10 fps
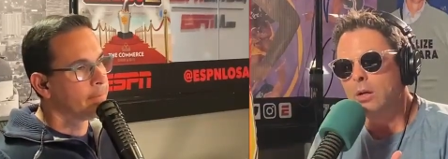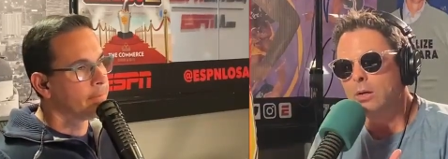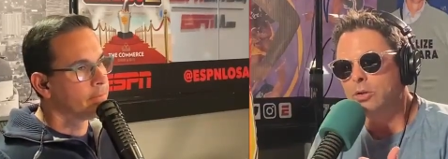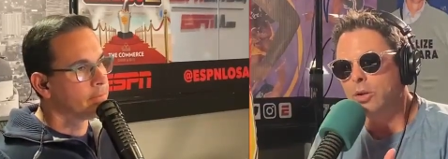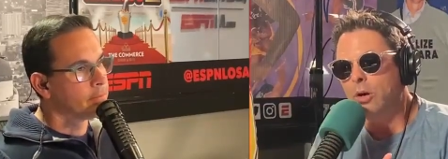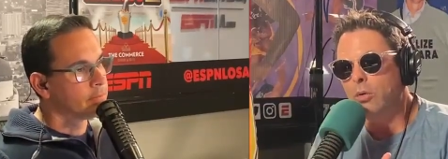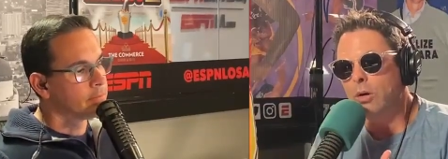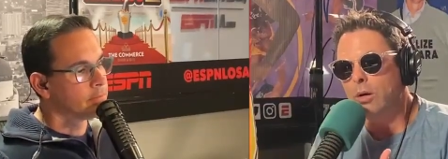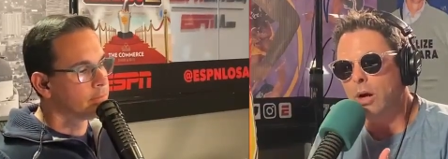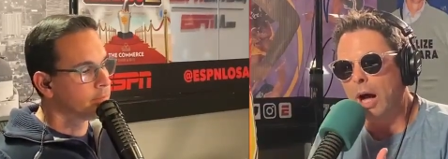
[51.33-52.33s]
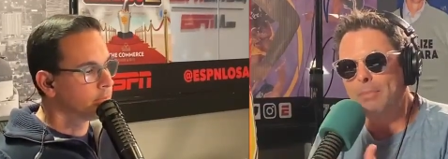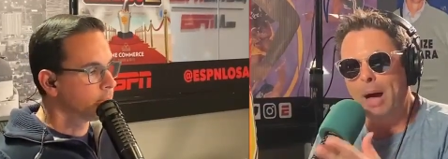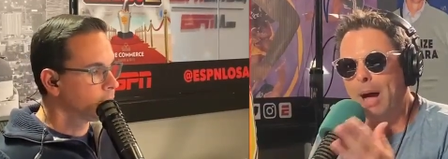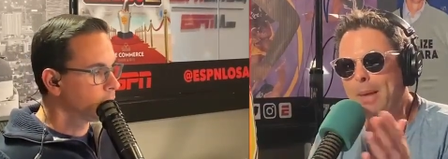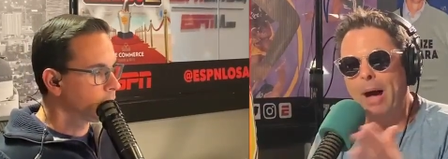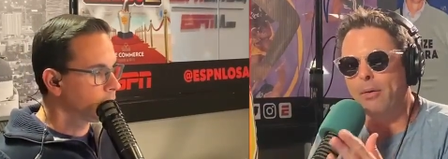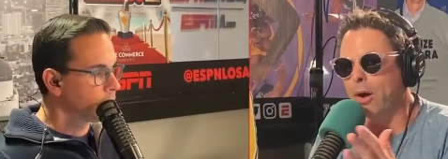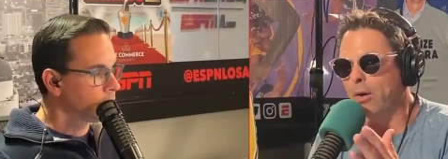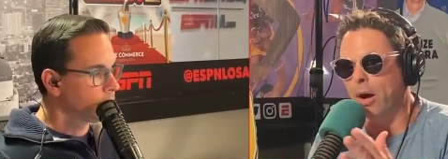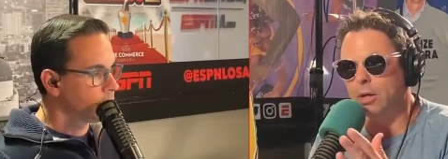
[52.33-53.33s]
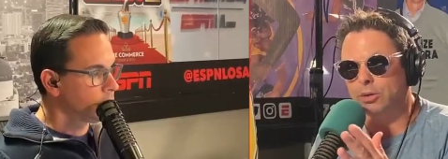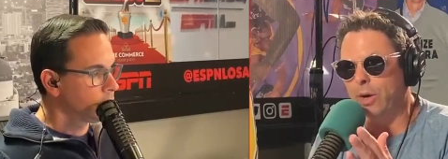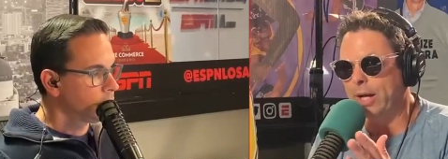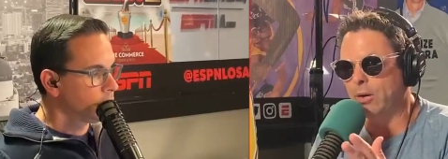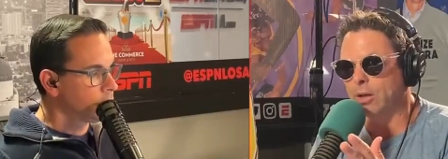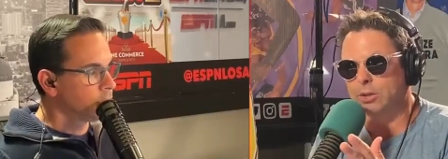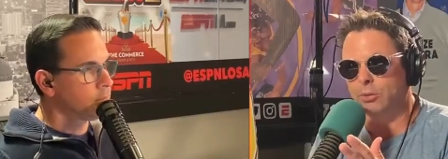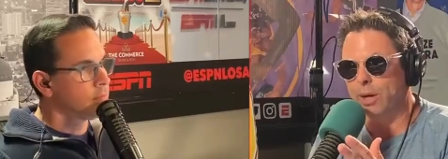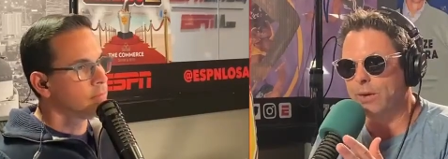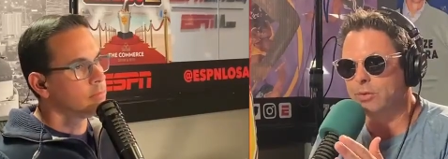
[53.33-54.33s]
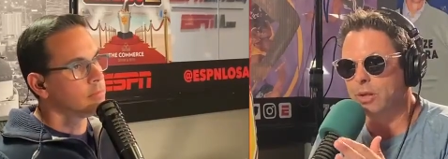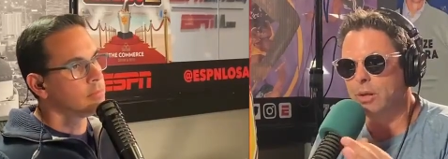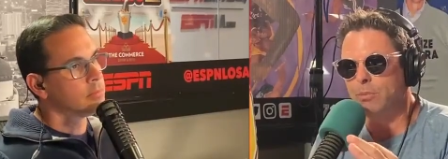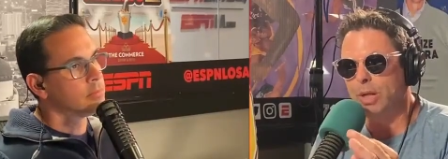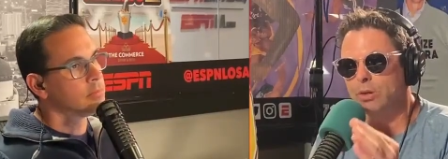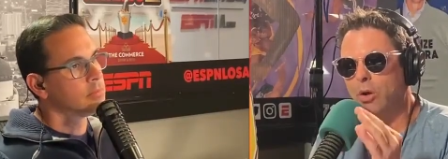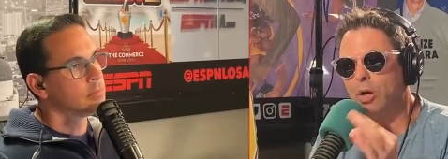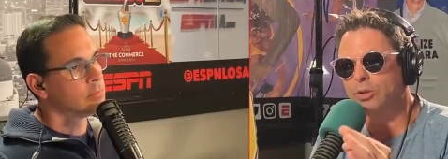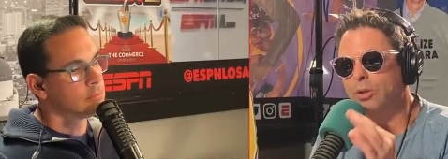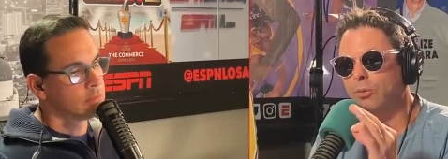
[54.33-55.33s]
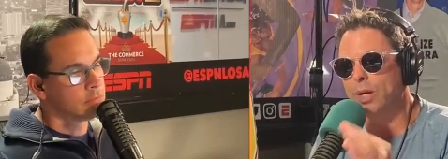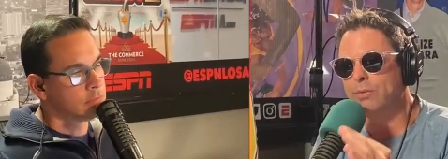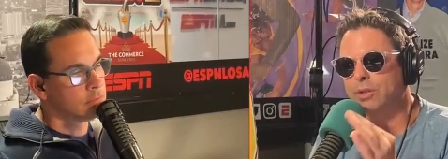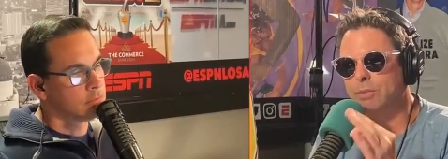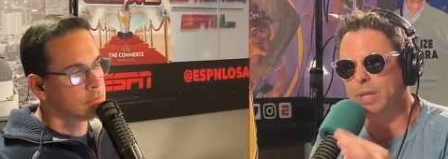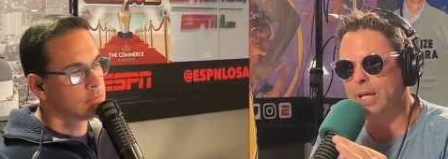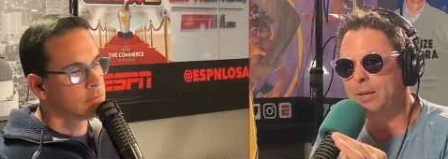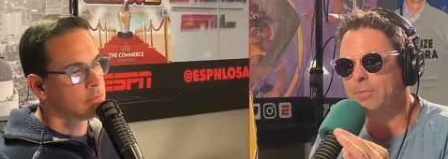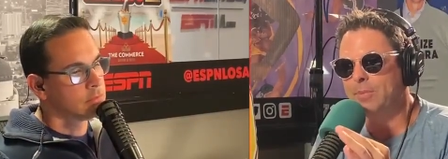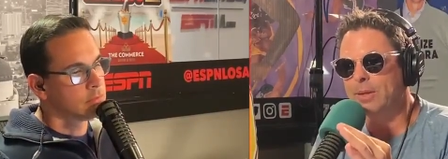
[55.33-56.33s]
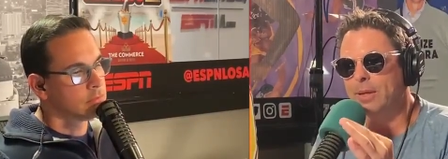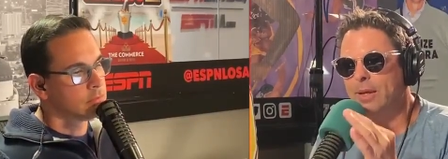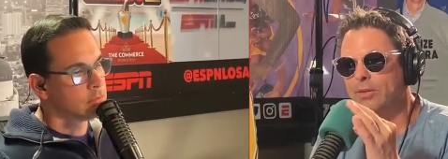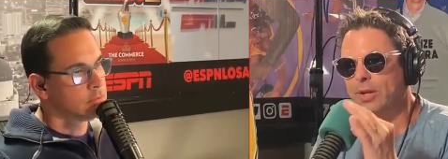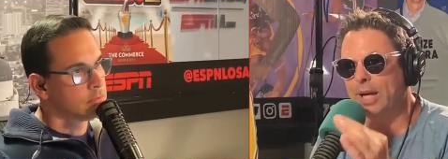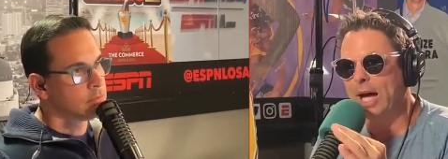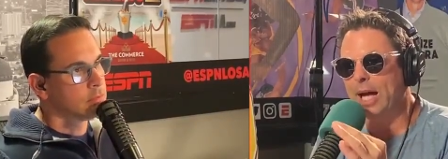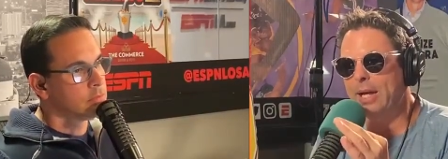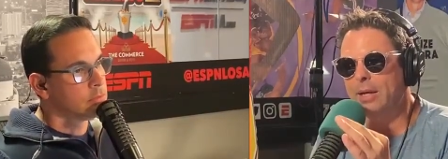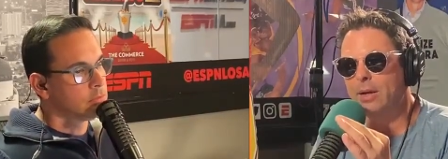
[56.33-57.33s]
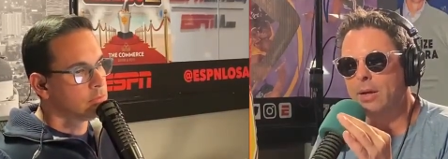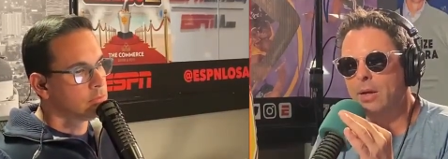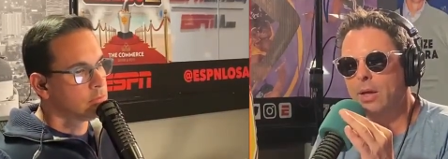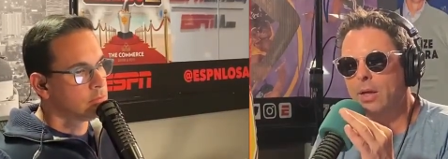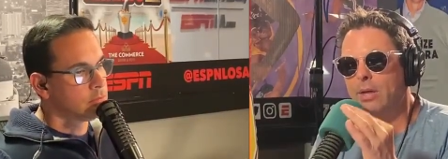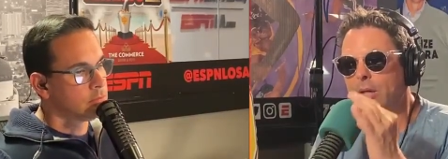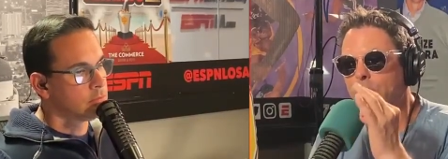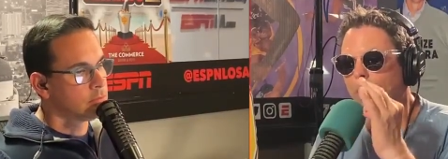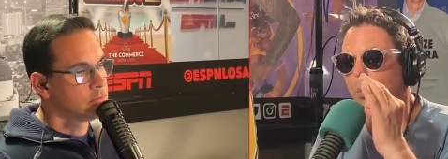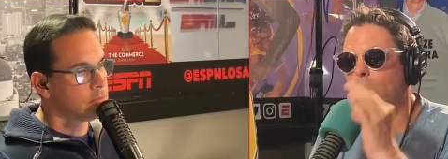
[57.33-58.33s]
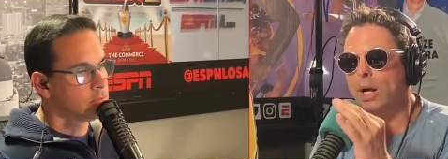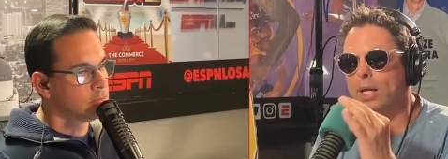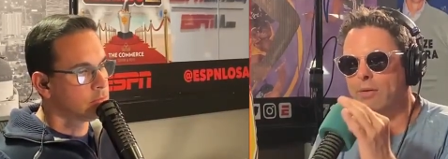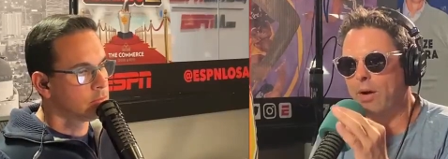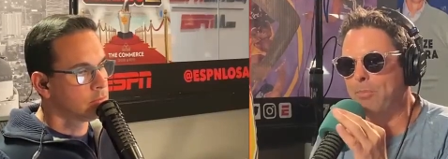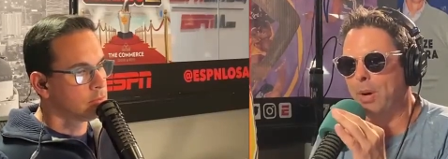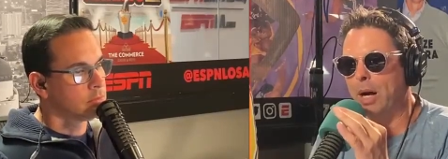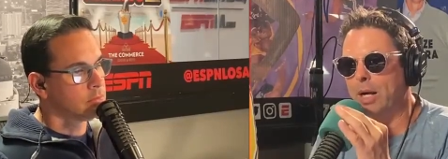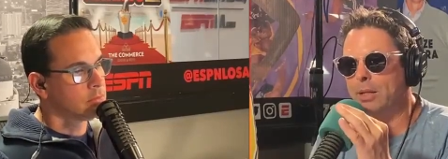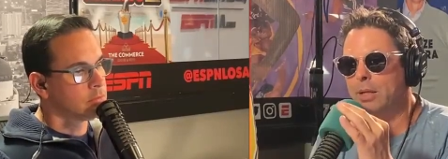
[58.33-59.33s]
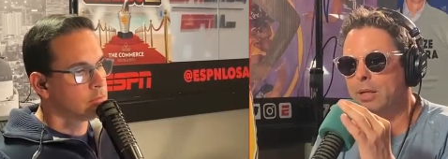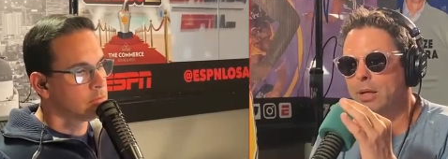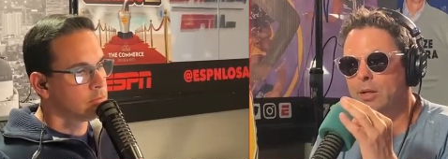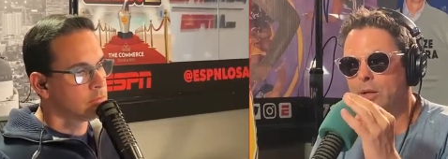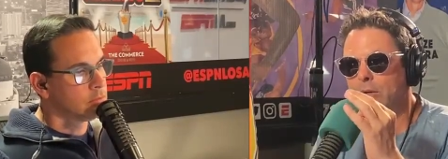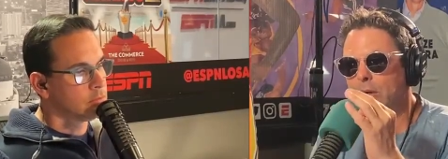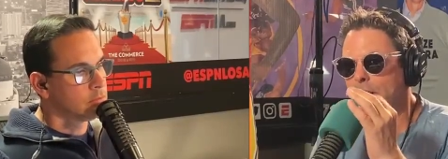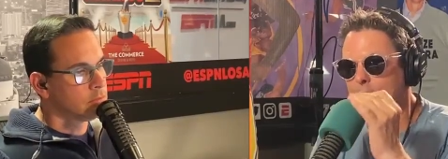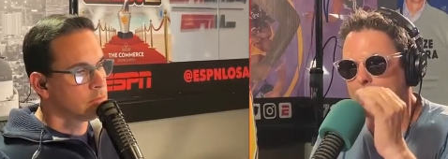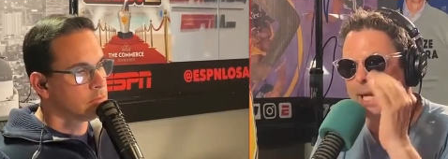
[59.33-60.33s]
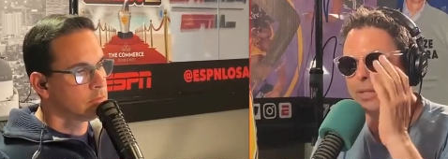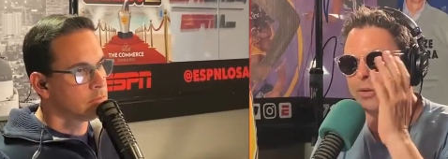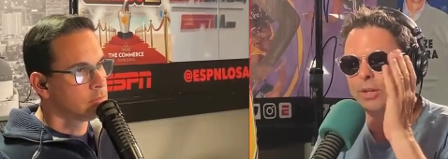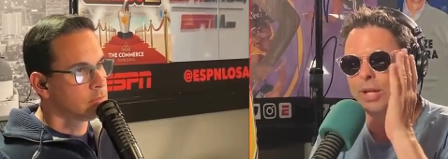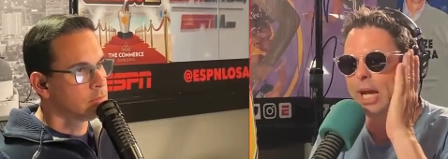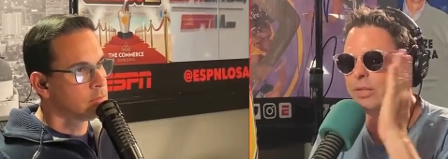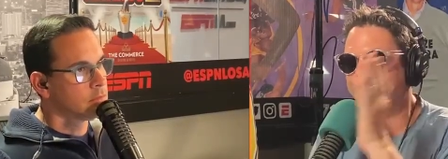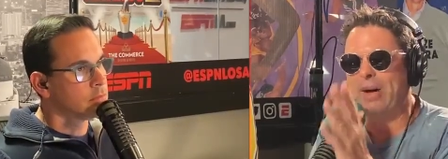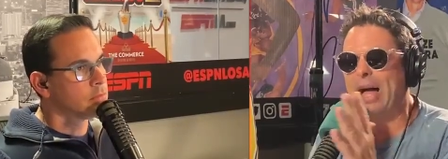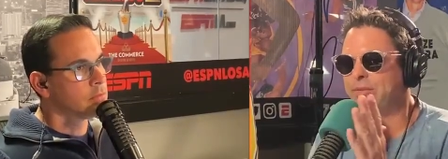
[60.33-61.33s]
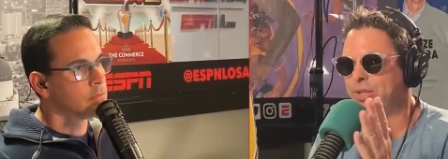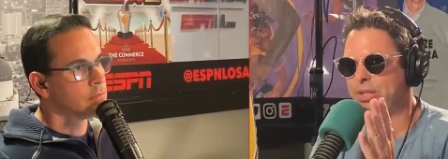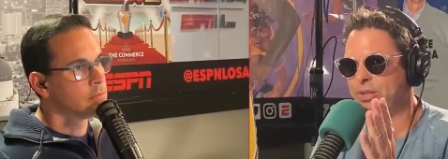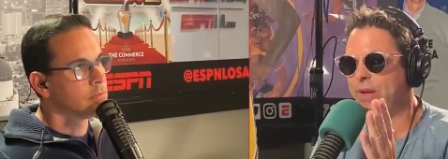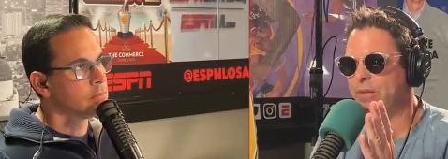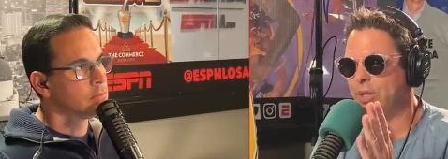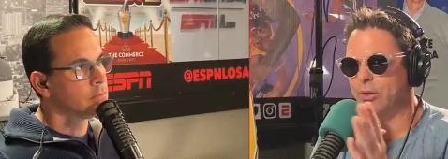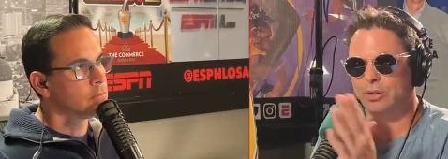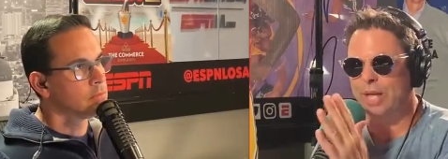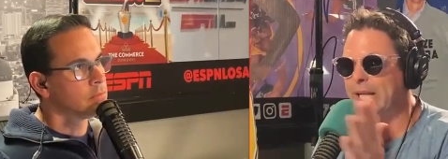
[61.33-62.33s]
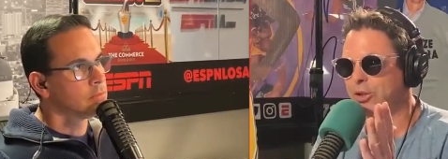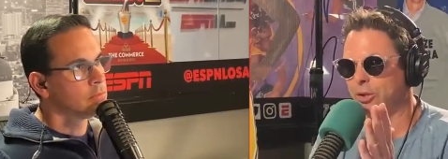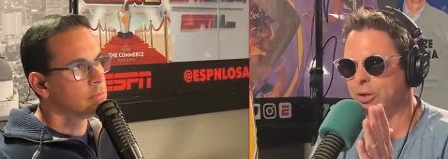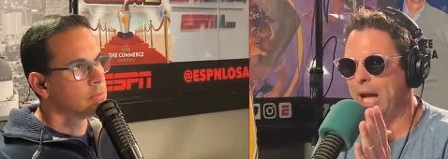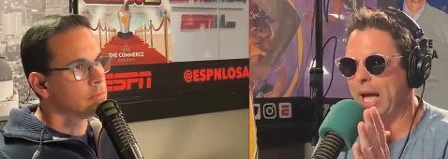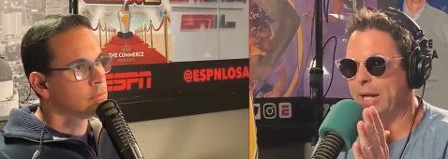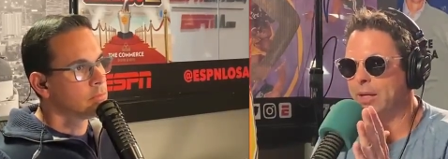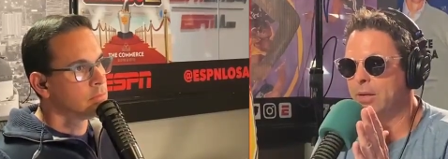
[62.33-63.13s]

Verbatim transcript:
Speaker 1: So I'm I'm out on, on trading Austin Reaves because Austin Reaves to me is a guy that you don't want to give up on. He's the next five, six, seven years. That's your guy.